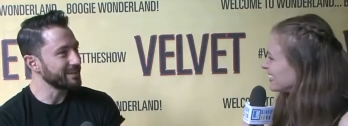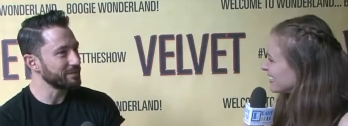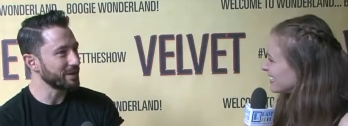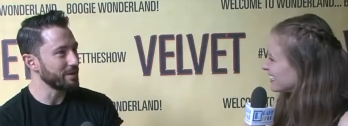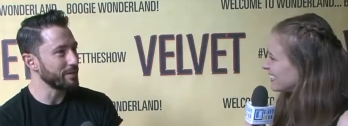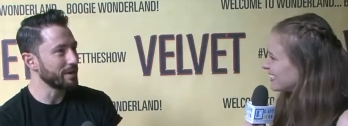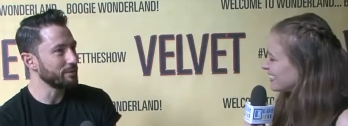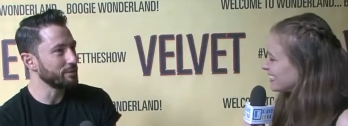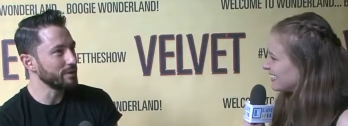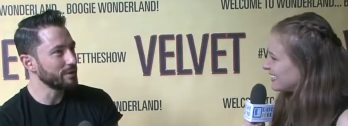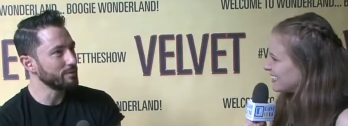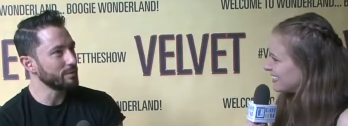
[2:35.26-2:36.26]
Speaker 1: kind of came out of...
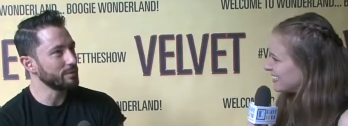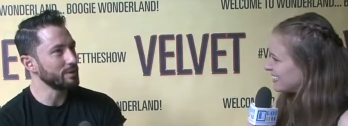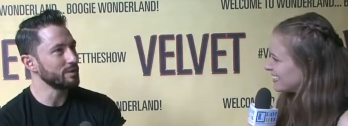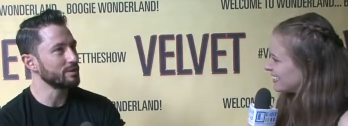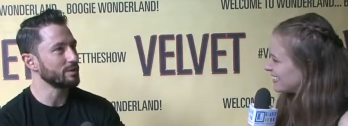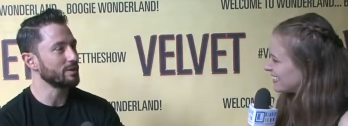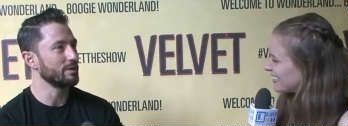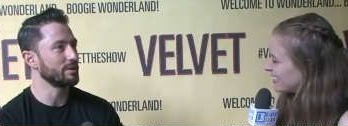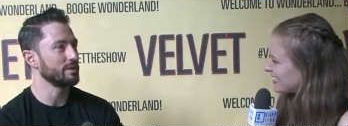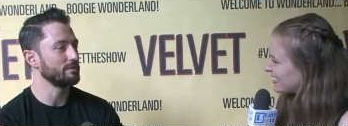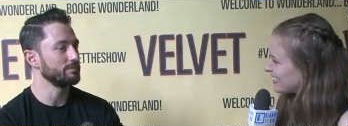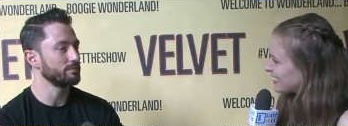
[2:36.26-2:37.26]
We used to go
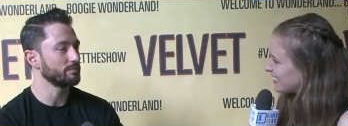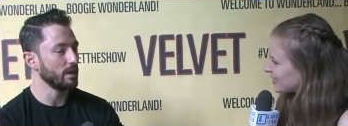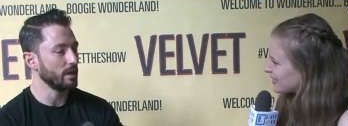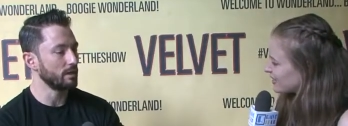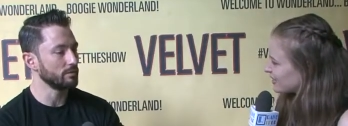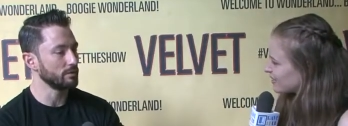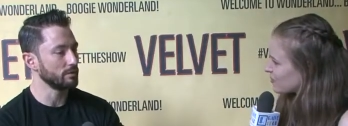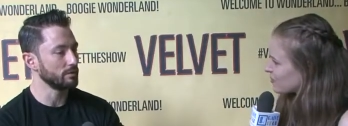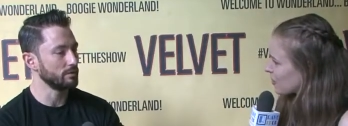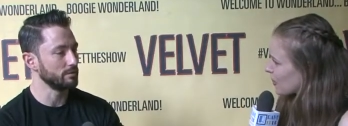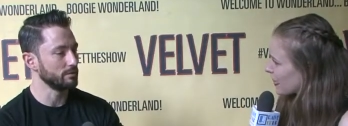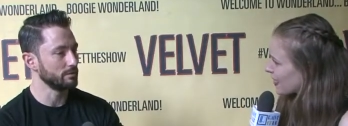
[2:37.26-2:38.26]
and
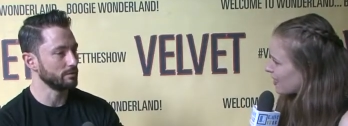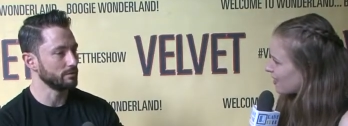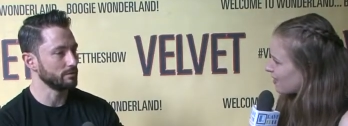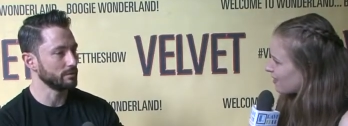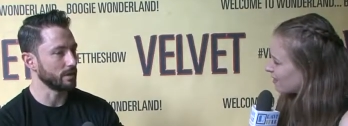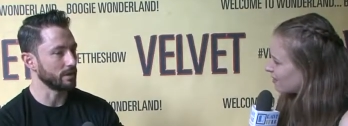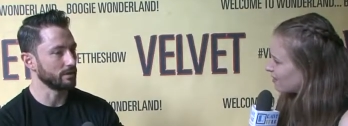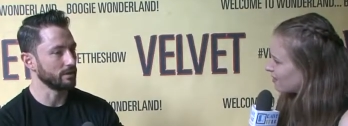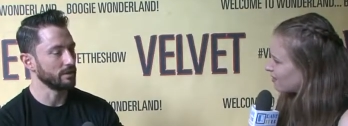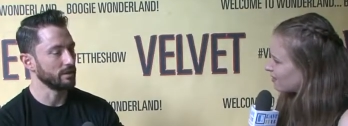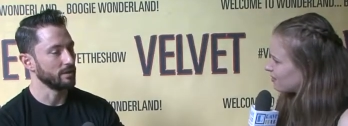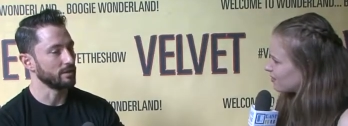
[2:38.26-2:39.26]
do, like,
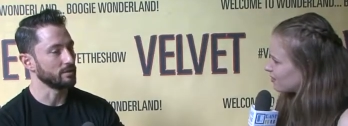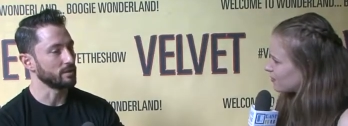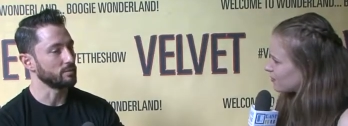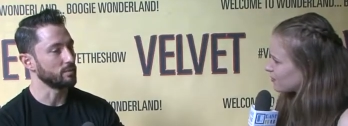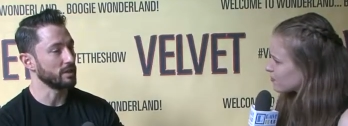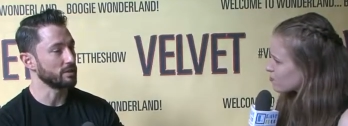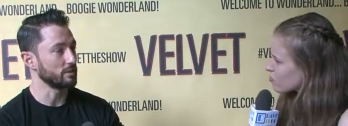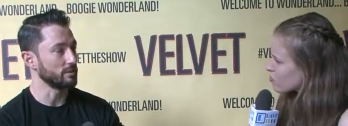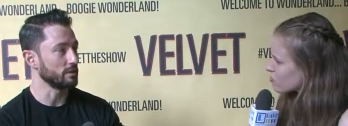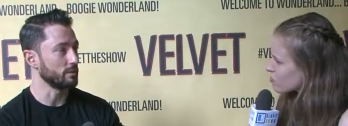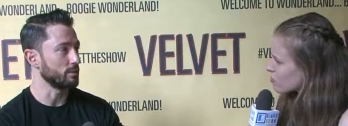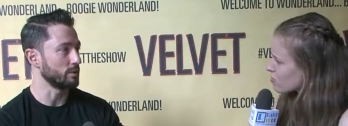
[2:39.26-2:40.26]
there's this place
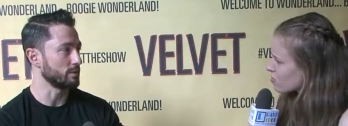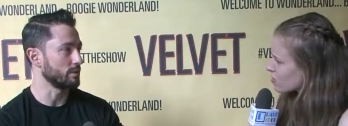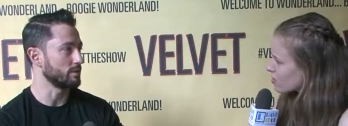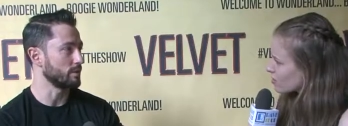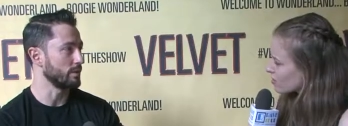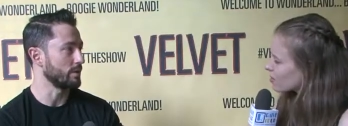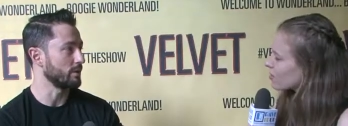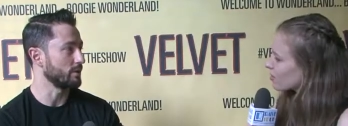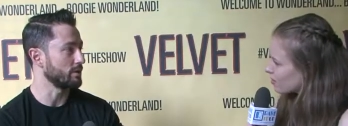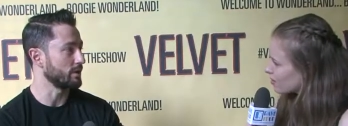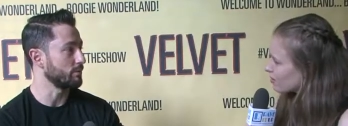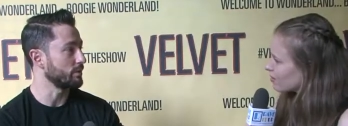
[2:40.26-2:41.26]
called Don Bosco's where we'd go
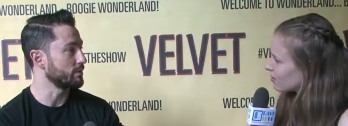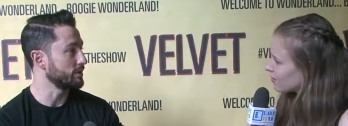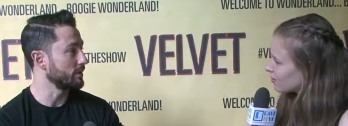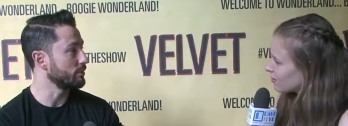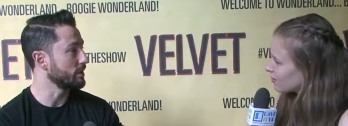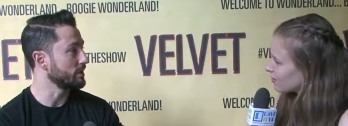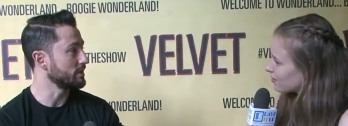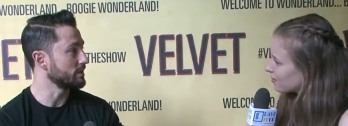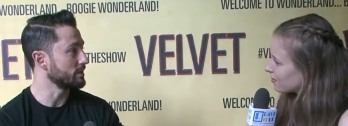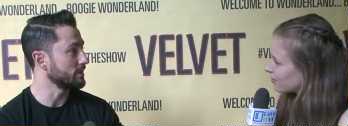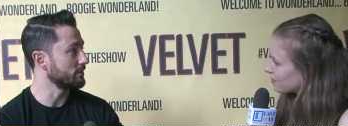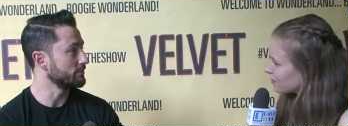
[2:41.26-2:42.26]
and jump on trampolines and
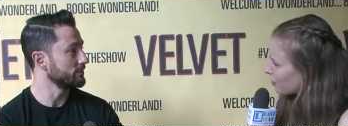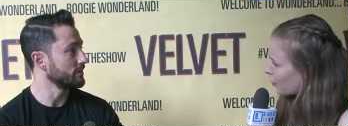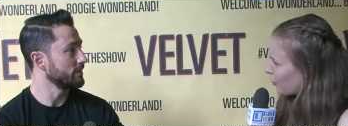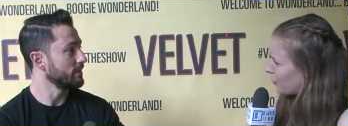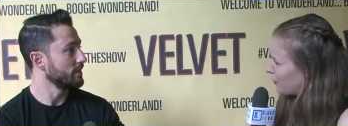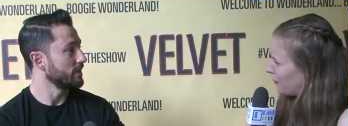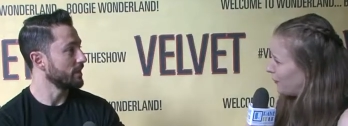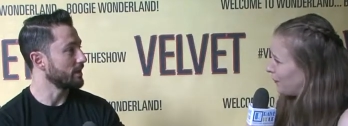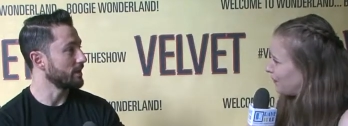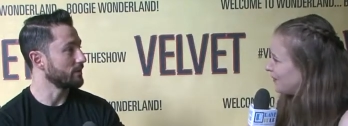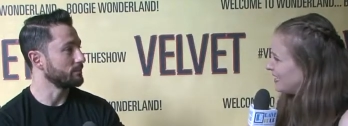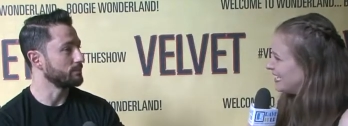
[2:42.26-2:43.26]
stuff. Oh, cool.
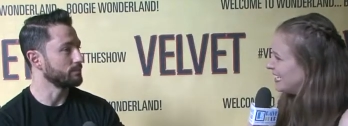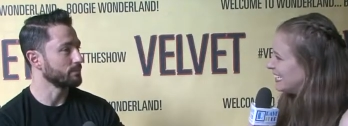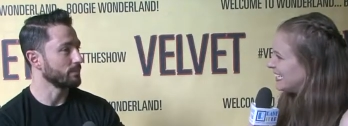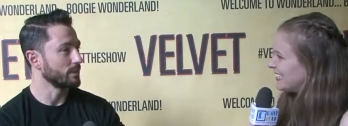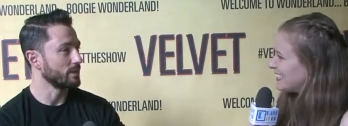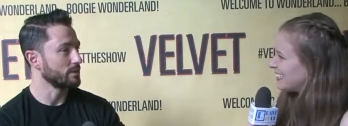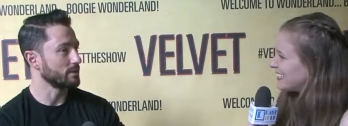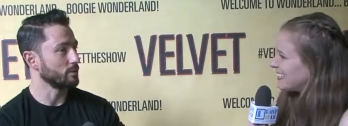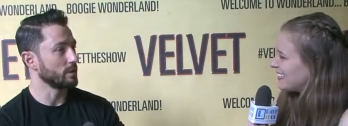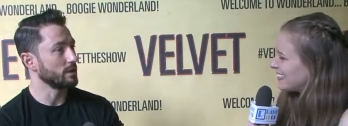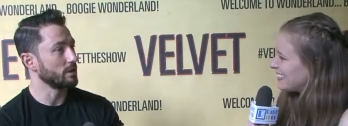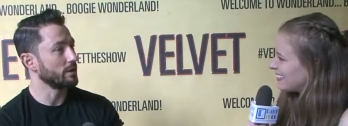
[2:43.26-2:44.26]
And, so
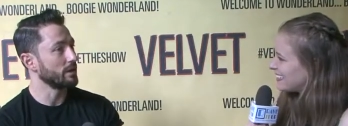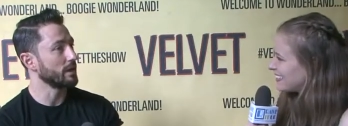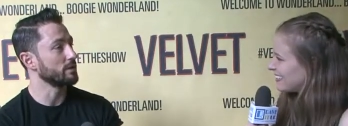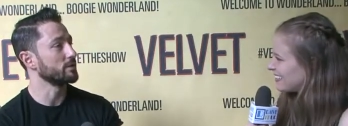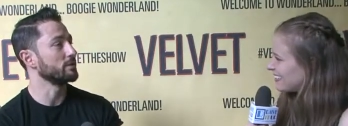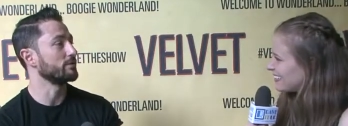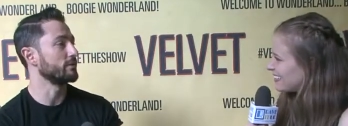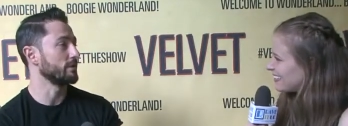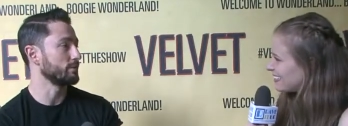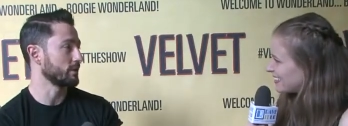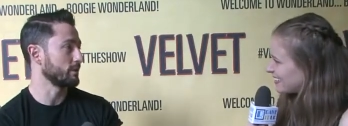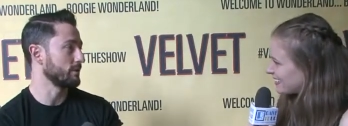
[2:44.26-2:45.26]
we'd learn how to do the
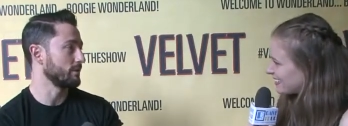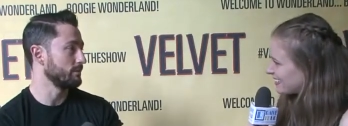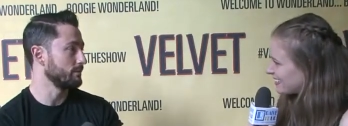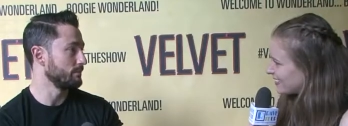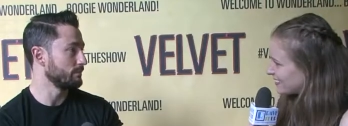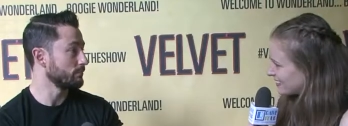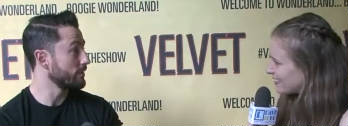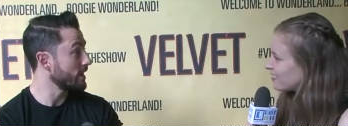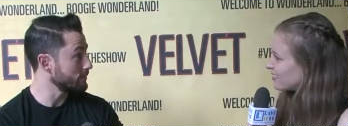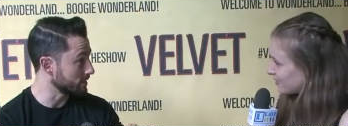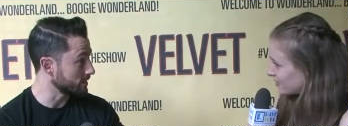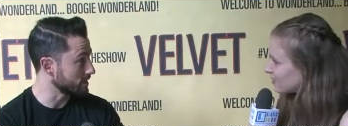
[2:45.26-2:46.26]
flips on the
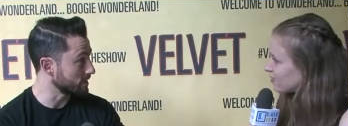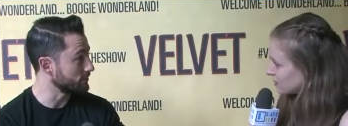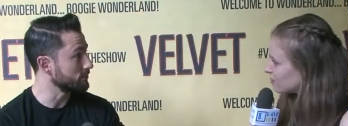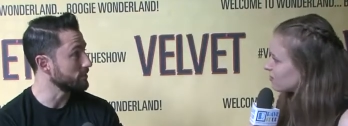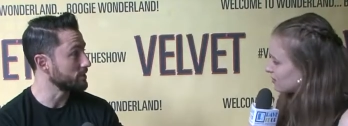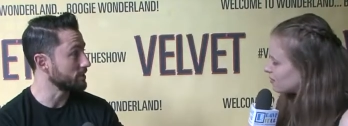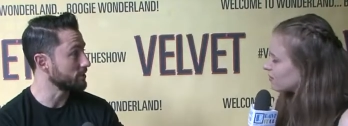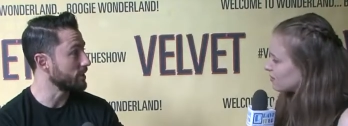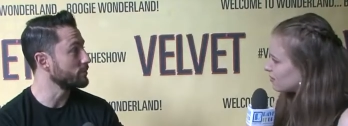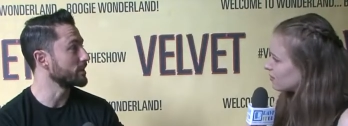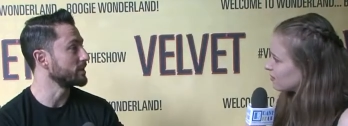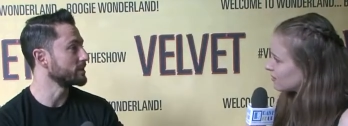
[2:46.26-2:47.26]
ramps and stuff using
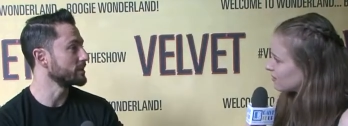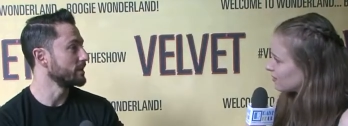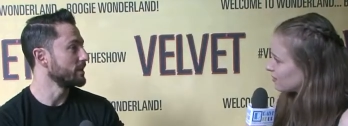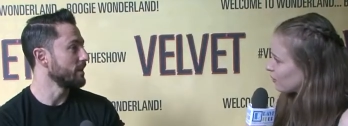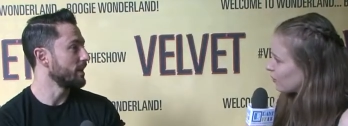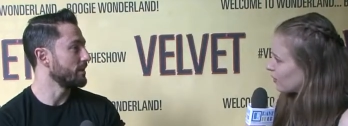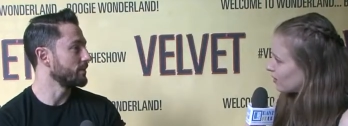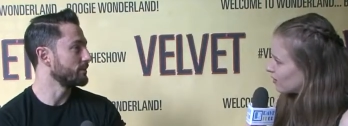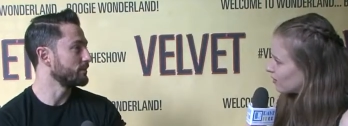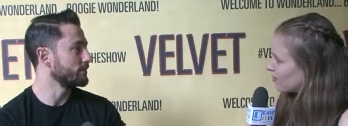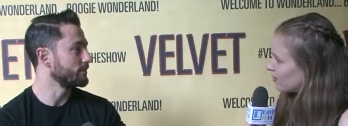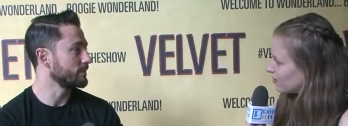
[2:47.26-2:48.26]
trampolines. And
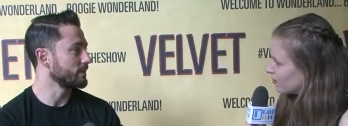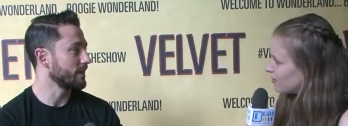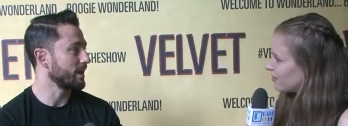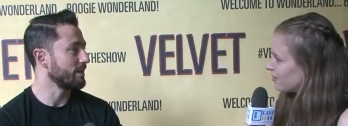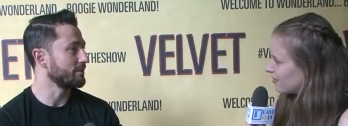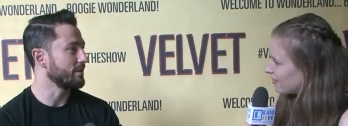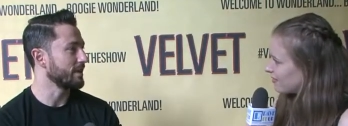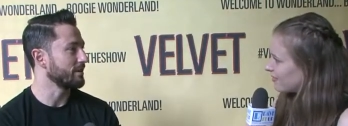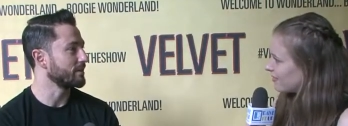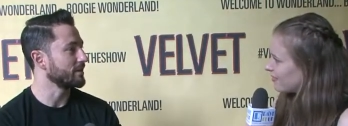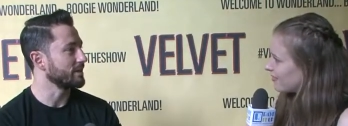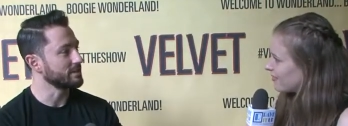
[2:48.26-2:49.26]
then kind of
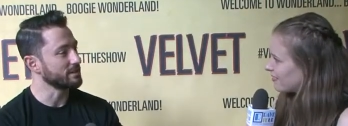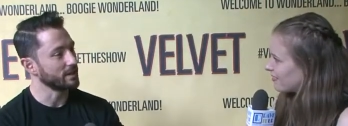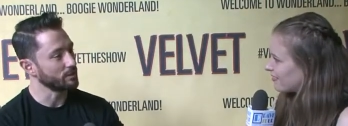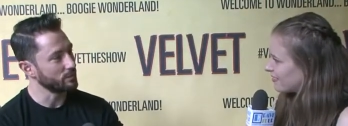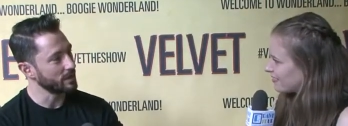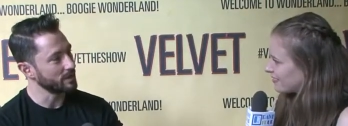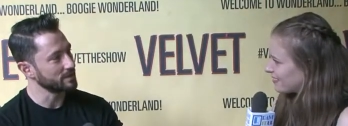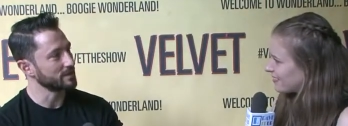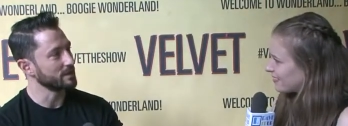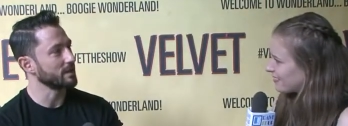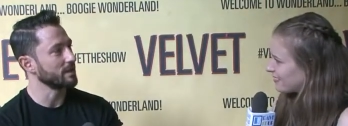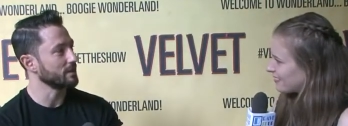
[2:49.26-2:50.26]
that got into acrobatics,
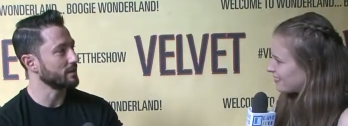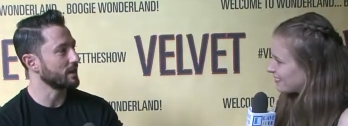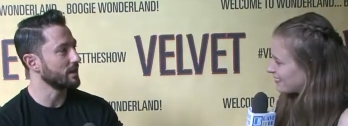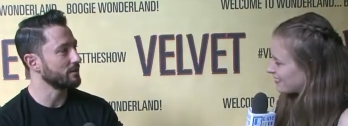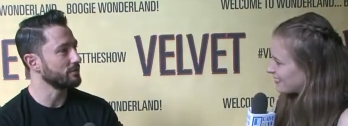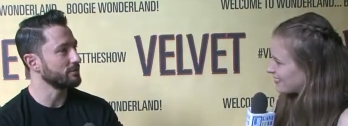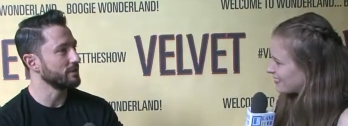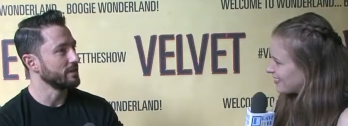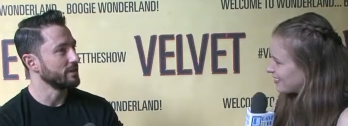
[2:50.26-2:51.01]
and then I kind of